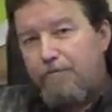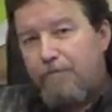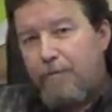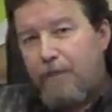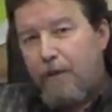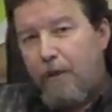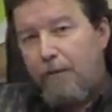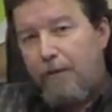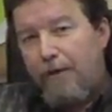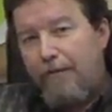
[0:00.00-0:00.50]

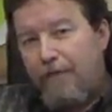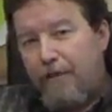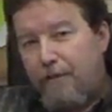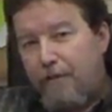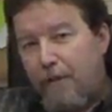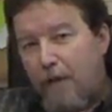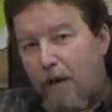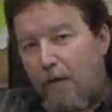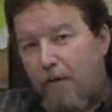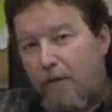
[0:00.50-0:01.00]
So give it some
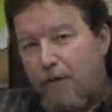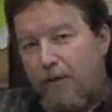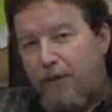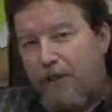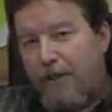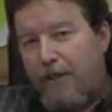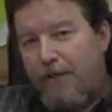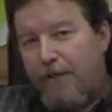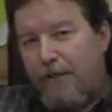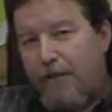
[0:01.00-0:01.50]
thought. We'll
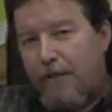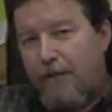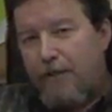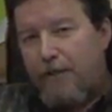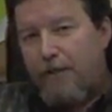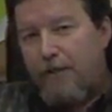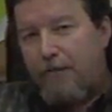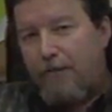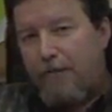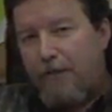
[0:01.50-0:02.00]
see you
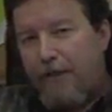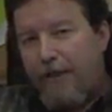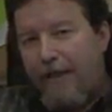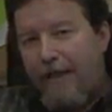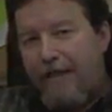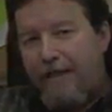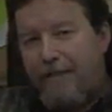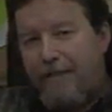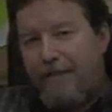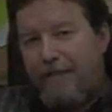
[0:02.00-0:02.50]
soon.
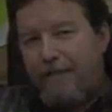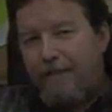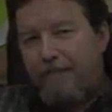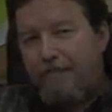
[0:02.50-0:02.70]
Thanks.